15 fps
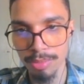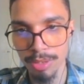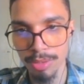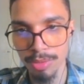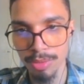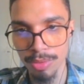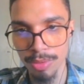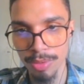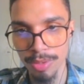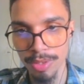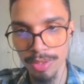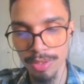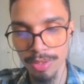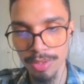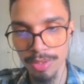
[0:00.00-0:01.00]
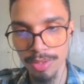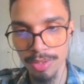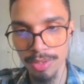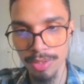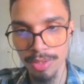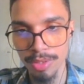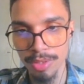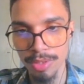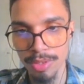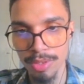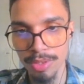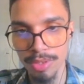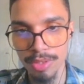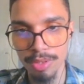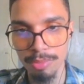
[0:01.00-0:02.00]
choice,
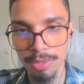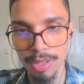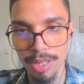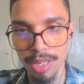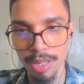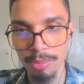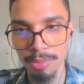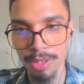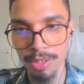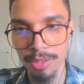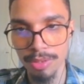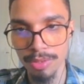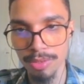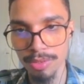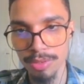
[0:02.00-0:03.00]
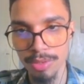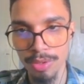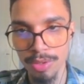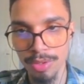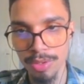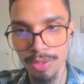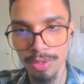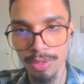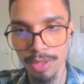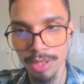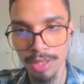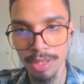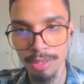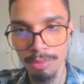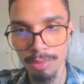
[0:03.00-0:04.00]
snippet copied here to the
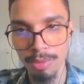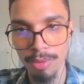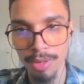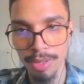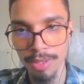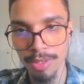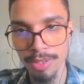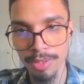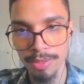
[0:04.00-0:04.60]
clipboard.